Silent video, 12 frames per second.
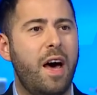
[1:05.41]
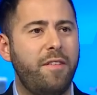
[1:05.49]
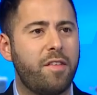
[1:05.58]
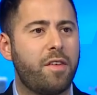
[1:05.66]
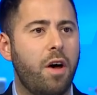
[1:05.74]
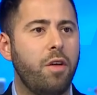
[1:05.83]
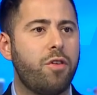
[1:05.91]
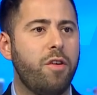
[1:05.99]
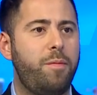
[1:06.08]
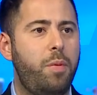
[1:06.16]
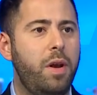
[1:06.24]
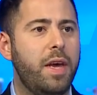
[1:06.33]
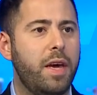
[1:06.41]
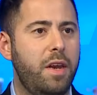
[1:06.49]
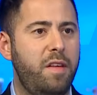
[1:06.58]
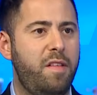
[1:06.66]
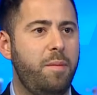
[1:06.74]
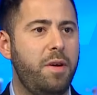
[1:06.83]
And this culture of bullying
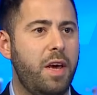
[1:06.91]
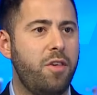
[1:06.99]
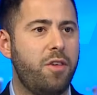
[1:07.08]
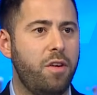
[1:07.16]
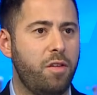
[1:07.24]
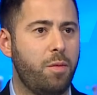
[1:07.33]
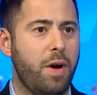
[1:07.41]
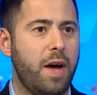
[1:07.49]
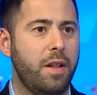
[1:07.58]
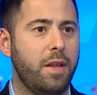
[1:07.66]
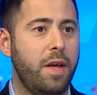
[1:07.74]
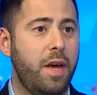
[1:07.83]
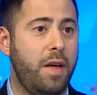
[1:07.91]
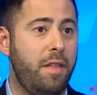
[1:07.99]
and intimidation as well.